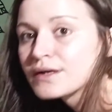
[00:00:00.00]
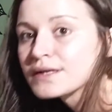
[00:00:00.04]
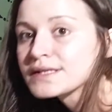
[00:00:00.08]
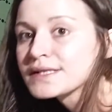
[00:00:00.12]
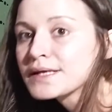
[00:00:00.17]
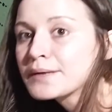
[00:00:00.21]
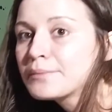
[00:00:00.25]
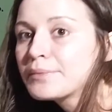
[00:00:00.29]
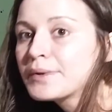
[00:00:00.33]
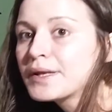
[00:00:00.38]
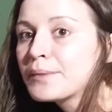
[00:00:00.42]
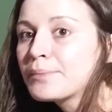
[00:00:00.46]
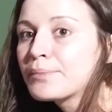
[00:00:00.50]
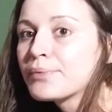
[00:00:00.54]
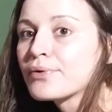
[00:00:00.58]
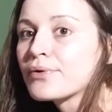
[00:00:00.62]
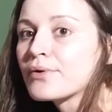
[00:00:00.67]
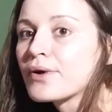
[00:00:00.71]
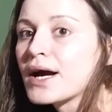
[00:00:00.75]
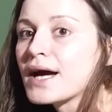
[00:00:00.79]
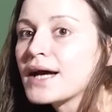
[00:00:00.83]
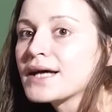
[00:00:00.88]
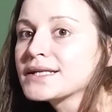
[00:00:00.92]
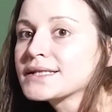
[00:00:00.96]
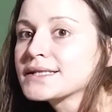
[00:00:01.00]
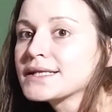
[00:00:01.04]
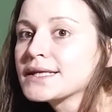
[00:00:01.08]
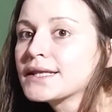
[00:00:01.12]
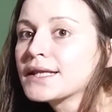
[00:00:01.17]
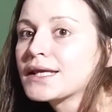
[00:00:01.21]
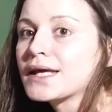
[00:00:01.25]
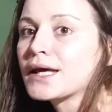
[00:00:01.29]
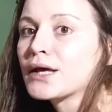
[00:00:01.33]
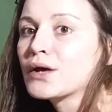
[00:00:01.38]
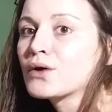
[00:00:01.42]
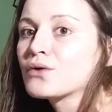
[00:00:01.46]
simply pressing
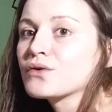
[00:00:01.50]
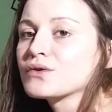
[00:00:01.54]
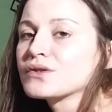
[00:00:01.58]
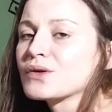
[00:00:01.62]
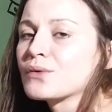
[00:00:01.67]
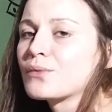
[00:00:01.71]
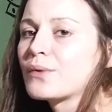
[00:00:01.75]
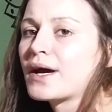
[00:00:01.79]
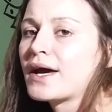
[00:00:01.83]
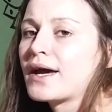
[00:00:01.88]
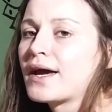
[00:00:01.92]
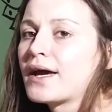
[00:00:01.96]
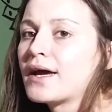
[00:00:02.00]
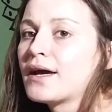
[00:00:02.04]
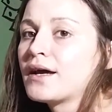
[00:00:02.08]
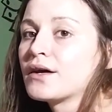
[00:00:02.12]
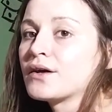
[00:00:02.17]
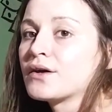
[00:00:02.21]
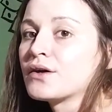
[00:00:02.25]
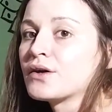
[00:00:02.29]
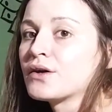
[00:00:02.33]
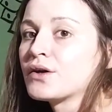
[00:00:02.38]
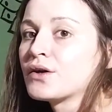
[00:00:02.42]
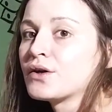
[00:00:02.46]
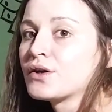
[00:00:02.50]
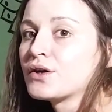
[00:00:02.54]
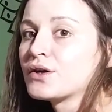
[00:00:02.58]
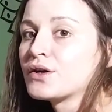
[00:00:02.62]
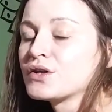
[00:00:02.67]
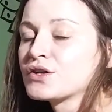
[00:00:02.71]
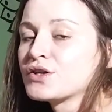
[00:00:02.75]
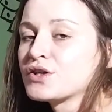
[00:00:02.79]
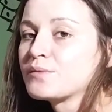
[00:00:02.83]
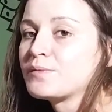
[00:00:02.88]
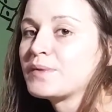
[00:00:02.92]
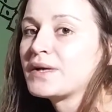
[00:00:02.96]
the ankles away
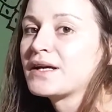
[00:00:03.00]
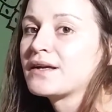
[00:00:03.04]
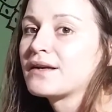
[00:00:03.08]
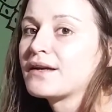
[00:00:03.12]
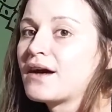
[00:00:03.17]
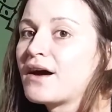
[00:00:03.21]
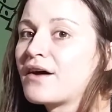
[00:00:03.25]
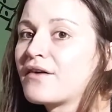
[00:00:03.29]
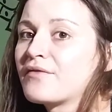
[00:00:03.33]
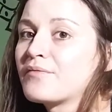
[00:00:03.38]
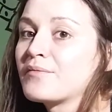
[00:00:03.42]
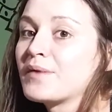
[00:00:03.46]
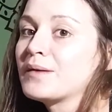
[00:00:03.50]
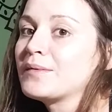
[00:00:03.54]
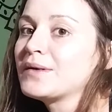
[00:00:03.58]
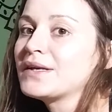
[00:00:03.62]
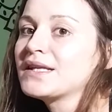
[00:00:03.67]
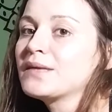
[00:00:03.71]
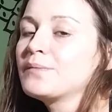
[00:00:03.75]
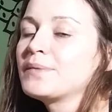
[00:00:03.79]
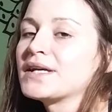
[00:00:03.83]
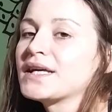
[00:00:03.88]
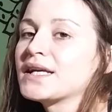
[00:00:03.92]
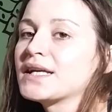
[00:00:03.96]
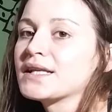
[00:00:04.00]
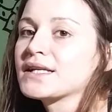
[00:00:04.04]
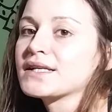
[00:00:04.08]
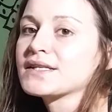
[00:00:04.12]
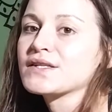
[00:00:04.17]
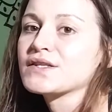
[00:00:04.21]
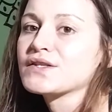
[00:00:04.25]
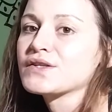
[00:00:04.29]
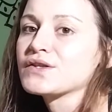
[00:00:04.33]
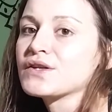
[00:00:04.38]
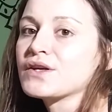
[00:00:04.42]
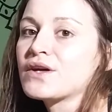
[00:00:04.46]
should be enough. Maybe in the beginning
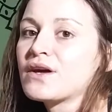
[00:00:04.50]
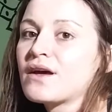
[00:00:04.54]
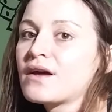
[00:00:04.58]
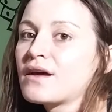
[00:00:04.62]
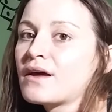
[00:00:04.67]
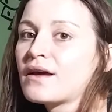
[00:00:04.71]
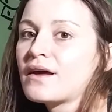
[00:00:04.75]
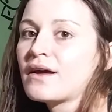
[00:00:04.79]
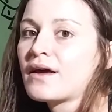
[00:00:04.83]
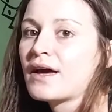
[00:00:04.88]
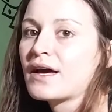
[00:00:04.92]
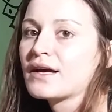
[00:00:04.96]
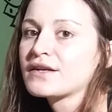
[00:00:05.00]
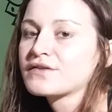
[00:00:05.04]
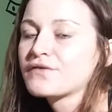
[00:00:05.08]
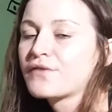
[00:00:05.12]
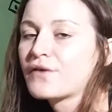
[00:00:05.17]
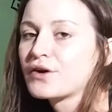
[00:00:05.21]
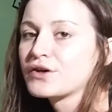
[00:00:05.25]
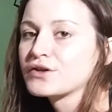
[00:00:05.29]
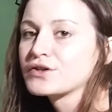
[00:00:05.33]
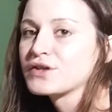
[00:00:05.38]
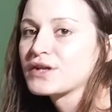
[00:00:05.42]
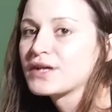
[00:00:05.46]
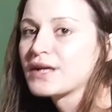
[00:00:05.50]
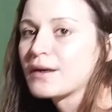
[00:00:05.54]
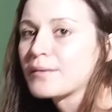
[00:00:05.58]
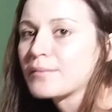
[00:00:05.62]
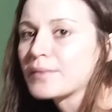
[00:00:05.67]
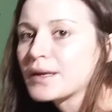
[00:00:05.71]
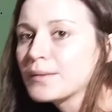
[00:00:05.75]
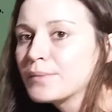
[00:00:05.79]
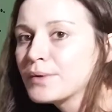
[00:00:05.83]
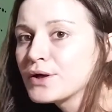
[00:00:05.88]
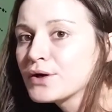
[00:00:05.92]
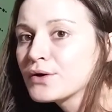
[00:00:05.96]
this is as far as you get.
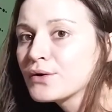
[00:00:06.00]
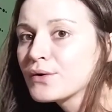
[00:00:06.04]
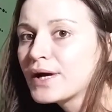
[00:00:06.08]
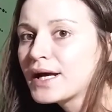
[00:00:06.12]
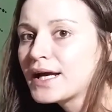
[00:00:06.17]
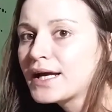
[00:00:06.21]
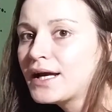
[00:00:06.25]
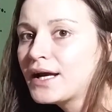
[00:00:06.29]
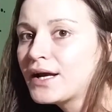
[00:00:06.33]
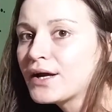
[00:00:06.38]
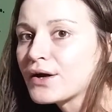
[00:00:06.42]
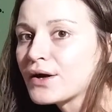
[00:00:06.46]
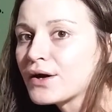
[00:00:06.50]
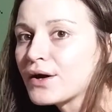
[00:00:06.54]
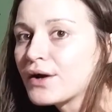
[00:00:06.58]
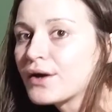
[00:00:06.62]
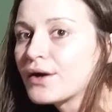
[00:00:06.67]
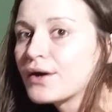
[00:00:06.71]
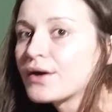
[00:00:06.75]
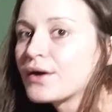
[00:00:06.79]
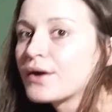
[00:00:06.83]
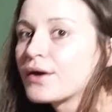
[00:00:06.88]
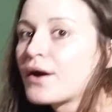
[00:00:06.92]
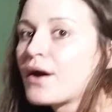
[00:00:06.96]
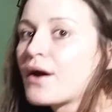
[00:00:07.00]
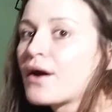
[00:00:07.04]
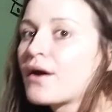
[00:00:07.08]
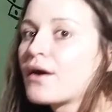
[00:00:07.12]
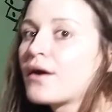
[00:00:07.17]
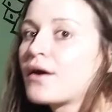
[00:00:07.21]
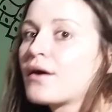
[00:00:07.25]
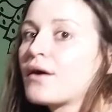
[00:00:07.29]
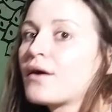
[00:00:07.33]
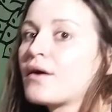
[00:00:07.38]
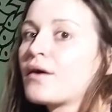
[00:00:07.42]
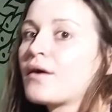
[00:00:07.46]
Maybe you're right here.
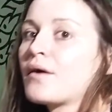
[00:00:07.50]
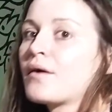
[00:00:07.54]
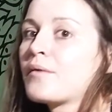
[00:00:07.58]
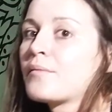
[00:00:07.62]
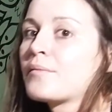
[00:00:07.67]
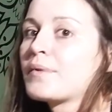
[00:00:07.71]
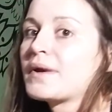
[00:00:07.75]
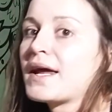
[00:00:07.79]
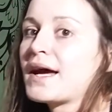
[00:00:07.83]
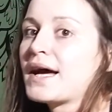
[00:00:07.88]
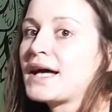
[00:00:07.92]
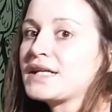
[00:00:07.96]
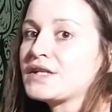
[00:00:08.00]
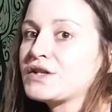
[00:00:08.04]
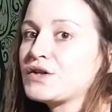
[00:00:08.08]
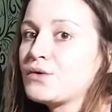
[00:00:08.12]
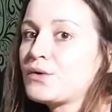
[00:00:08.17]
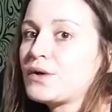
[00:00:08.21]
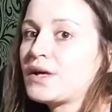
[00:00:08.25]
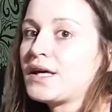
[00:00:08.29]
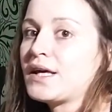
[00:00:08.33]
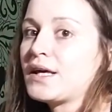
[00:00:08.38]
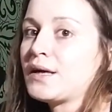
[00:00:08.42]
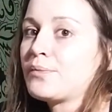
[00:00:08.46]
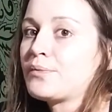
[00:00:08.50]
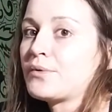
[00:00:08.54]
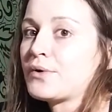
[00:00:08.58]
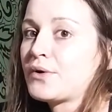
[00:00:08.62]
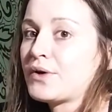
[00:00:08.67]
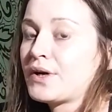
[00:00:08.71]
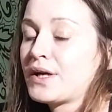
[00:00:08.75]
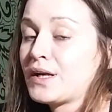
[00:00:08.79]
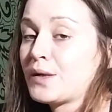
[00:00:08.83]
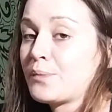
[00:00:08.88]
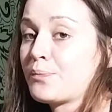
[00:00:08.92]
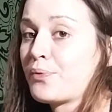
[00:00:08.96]
But as you keep
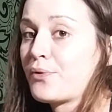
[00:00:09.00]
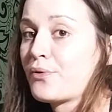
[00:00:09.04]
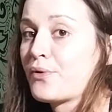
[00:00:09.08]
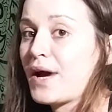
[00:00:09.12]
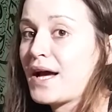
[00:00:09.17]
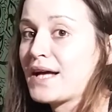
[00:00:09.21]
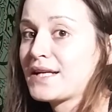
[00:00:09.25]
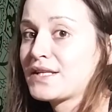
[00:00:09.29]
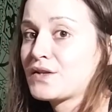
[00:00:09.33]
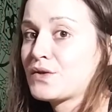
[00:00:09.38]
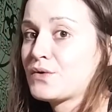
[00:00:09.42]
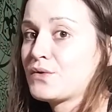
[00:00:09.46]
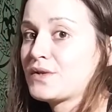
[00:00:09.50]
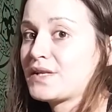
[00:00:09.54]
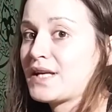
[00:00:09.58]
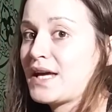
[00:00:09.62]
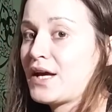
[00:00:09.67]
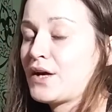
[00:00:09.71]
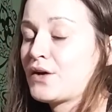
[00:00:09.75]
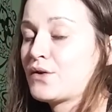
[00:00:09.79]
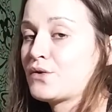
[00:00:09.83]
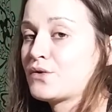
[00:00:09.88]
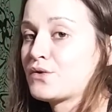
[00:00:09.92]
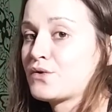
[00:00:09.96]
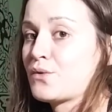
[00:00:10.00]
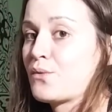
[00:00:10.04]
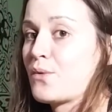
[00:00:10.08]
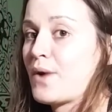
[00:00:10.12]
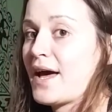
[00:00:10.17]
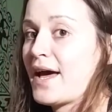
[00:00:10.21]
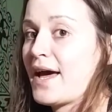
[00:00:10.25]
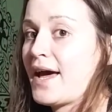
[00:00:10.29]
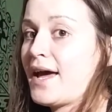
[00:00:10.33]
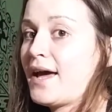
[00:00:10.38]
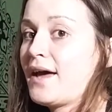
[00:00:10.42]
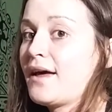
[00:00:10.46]
learning to press those ankles
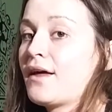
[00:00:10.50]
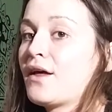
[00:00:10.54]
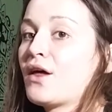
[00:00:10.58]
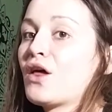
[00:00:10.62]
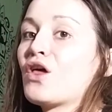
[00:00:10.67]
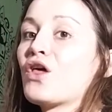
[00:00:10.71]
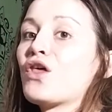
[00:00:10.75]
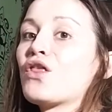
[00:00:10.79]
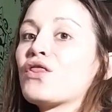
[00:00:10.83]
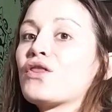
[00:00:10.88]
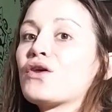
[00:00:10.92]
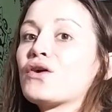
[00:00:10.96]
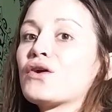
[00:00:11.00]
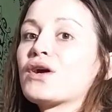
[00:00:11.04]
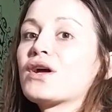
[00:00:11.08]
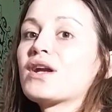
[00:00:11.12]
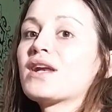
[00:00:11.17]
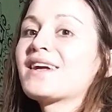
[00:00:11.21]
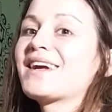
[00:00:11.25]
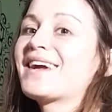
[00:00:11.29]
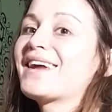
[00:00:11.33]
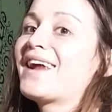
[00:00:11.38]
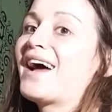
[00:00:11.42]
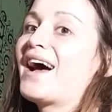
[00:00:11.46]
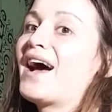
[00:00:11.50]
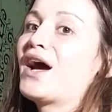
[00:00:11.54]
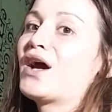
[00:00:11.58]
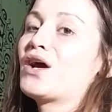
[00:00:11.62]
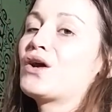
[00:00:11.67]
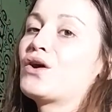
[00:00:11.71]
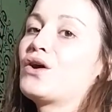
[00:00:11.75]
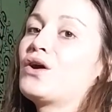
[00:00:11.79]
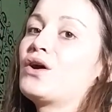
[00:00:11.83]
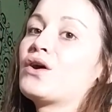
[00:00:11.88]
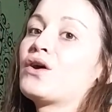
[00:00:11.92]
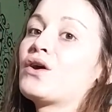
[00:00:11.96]
away, they're going to get
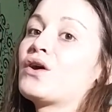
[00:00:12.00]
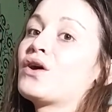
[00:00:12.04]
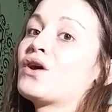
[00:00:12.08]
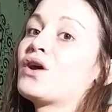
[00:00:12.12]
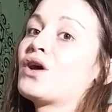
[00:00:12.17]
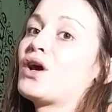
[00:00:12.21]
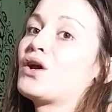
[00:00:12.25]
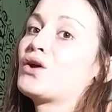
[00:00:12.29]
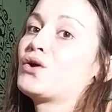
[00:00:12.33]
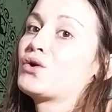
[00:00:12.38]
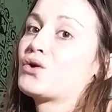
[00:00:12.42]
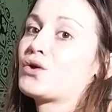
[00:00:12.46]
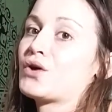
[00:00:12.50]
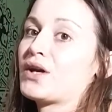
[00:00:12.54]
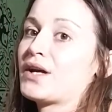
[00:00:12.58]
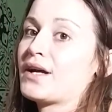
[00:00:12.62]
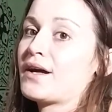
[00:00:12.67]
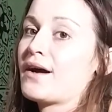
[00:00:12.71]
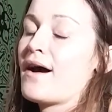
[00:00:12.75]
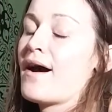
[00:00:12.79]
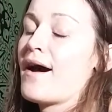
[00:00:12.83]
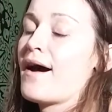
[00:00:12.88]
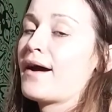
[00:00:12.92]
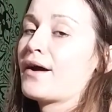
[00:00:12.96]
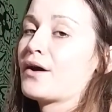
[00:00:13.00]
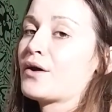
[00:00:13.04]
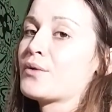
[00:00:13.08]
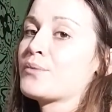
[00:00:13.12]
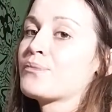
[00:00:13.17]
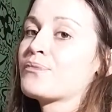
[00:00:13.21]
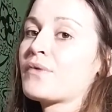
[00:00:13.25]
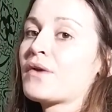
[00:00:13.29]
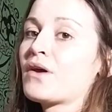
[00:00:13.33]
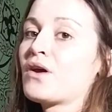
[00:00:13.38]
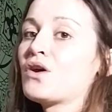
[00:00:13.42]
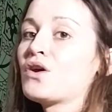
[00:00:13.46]
higher and you're going to get higher.